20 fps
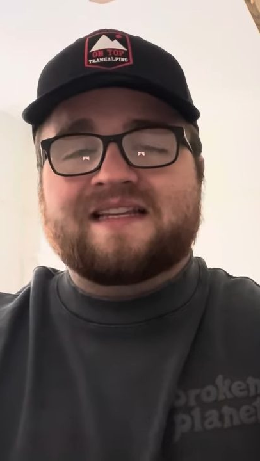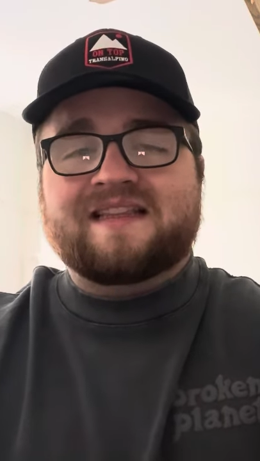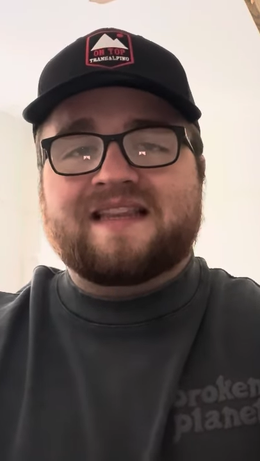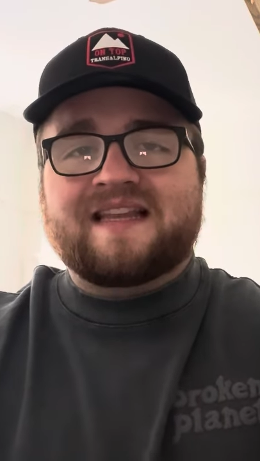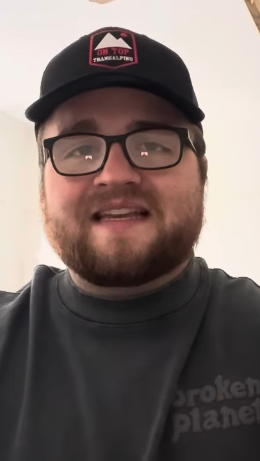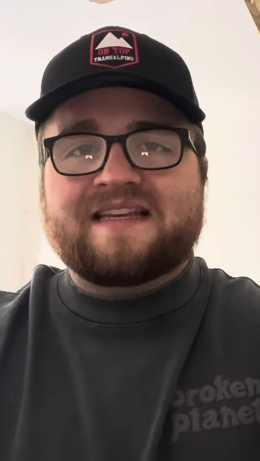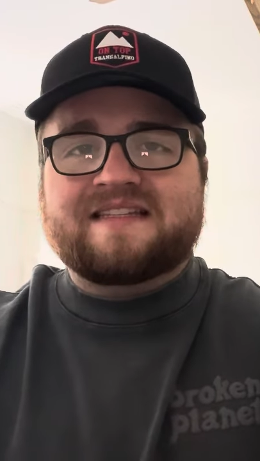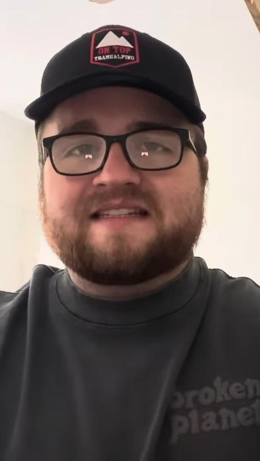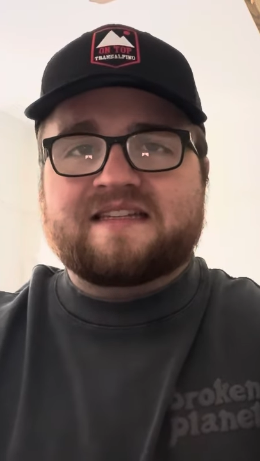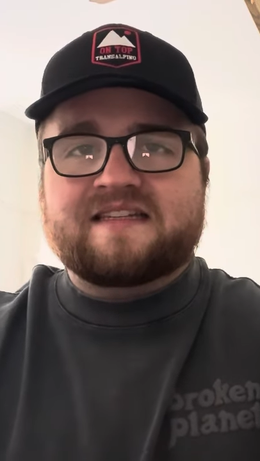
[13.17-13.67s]

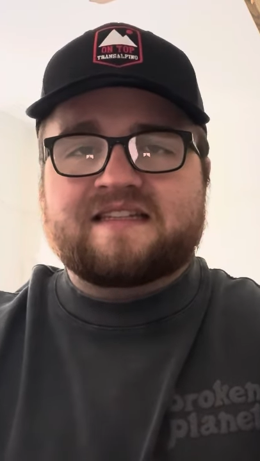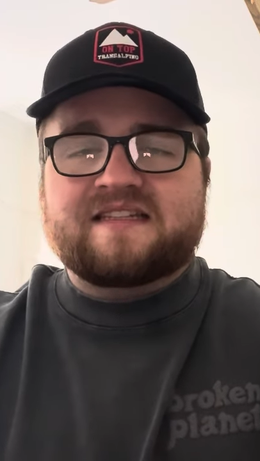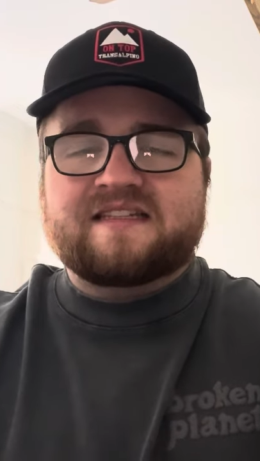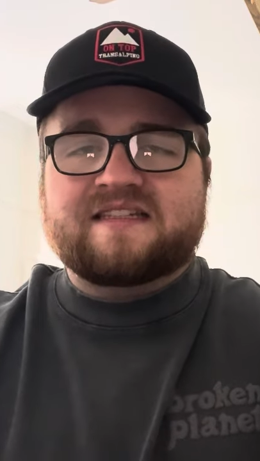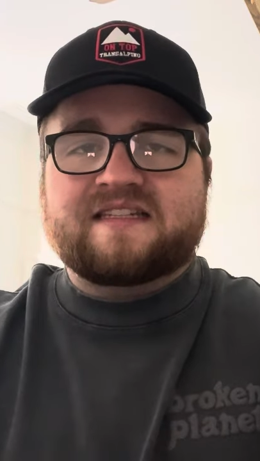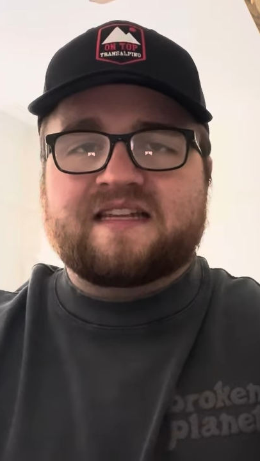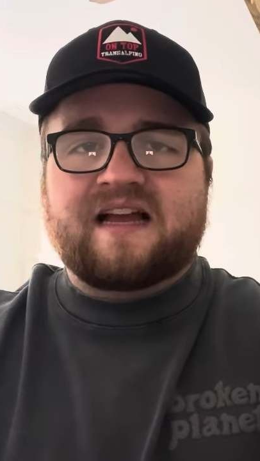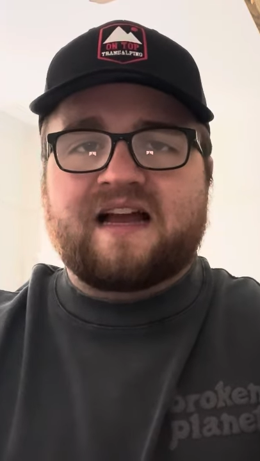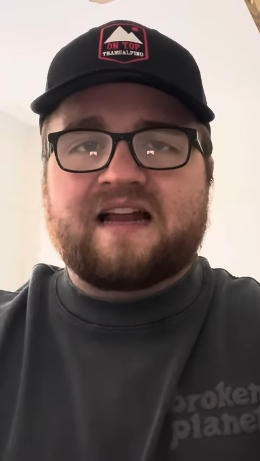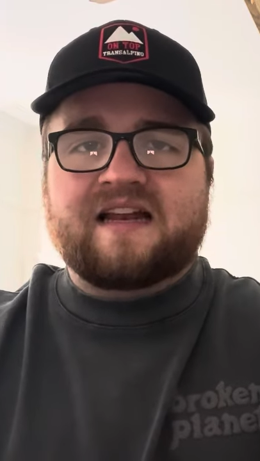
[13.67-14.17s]
latest
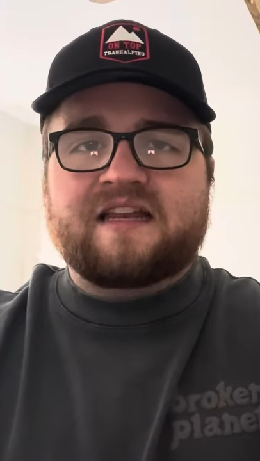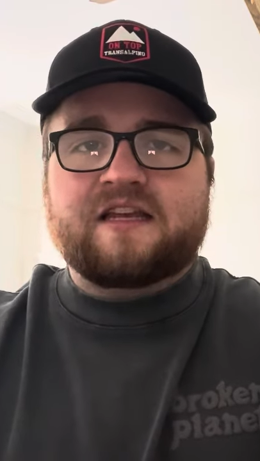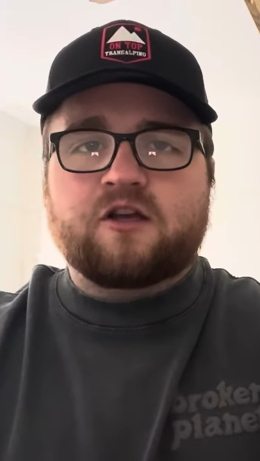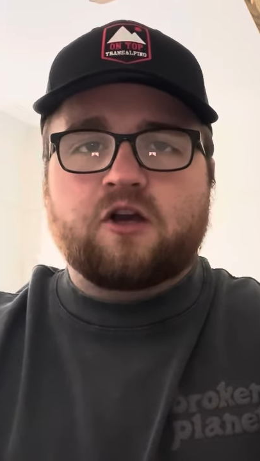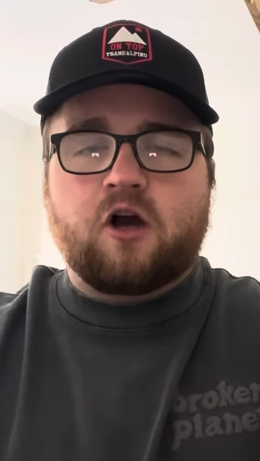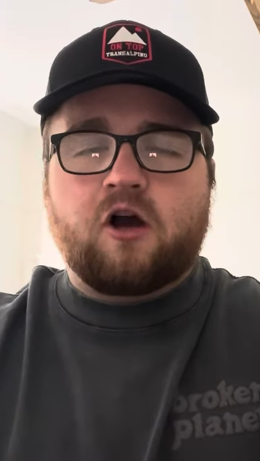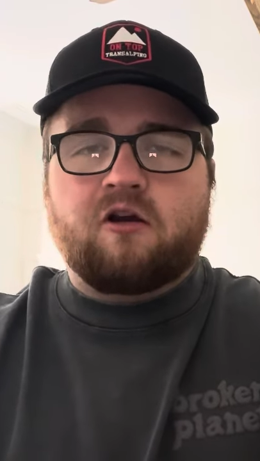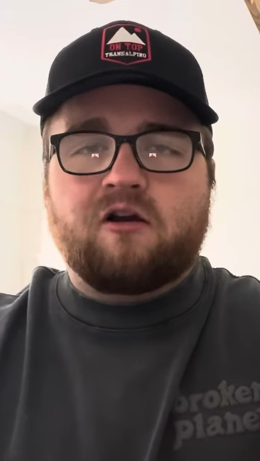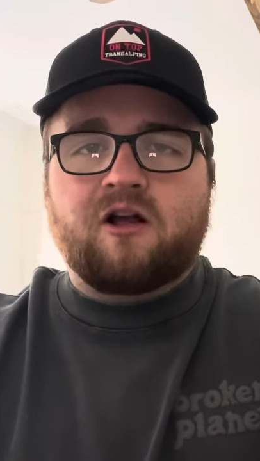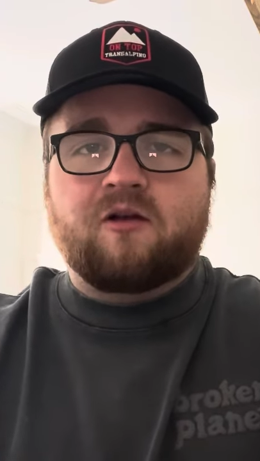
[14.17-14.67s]
signing,
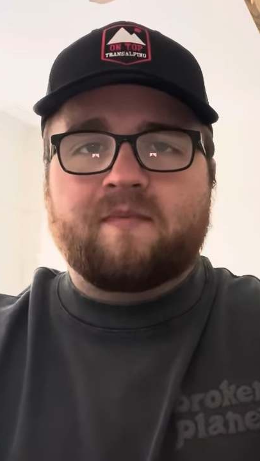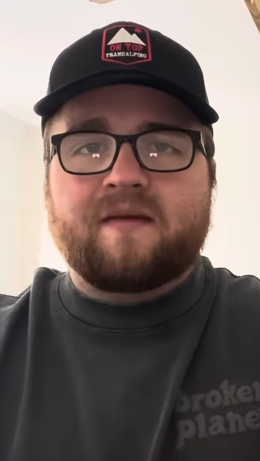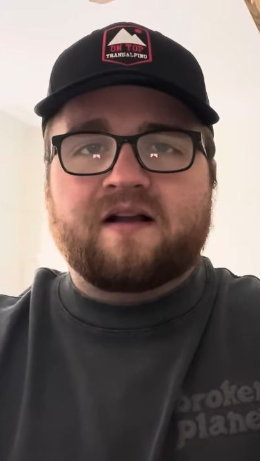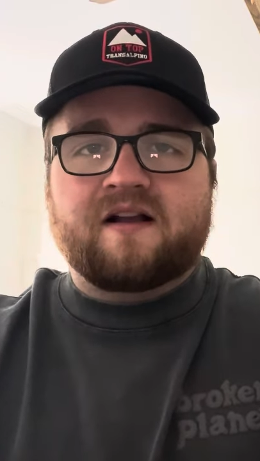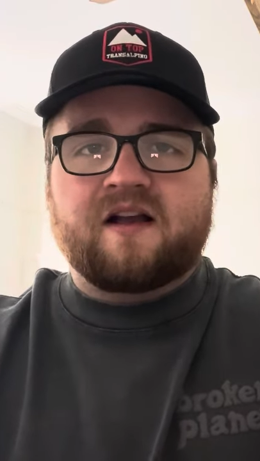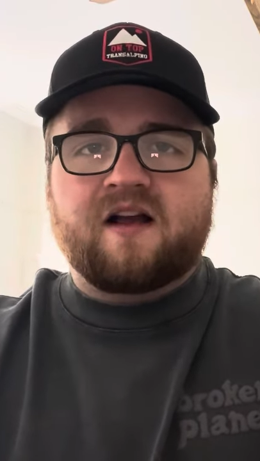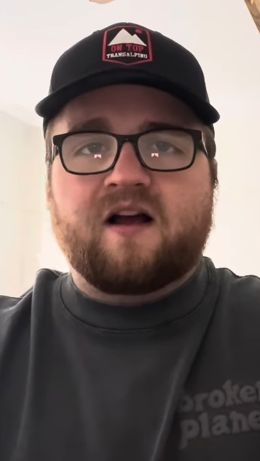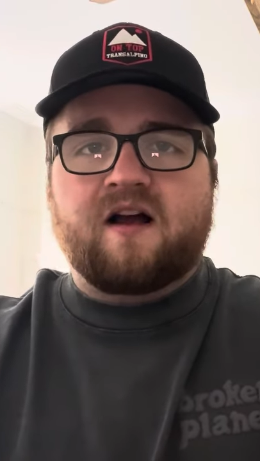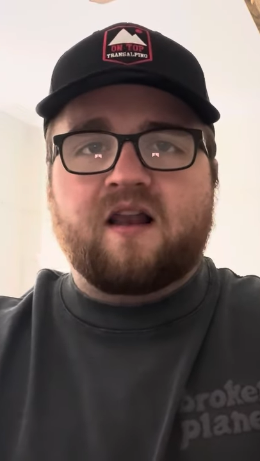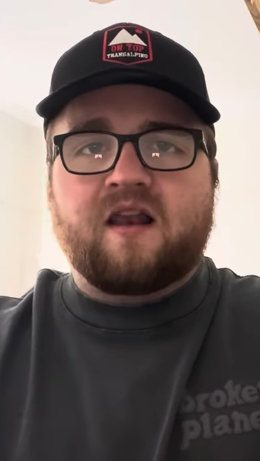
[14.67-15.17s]
Orel
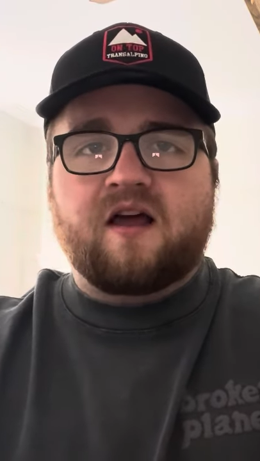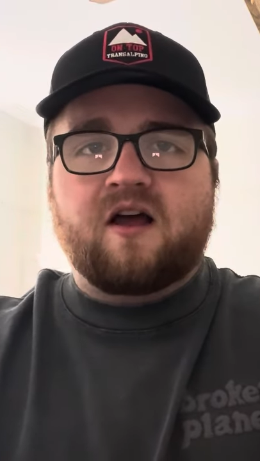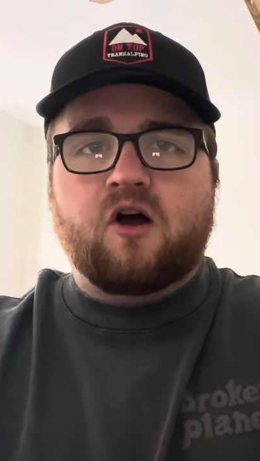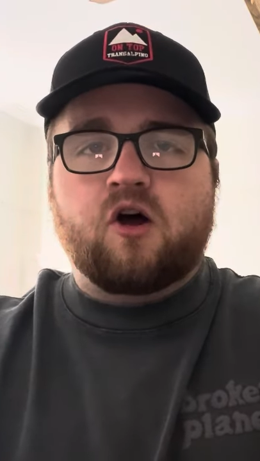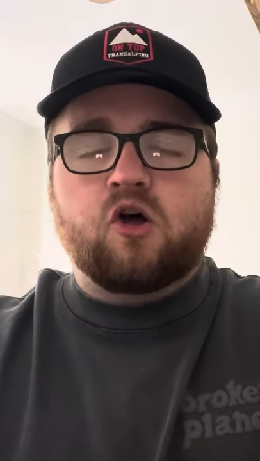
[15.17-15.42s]
Mangala,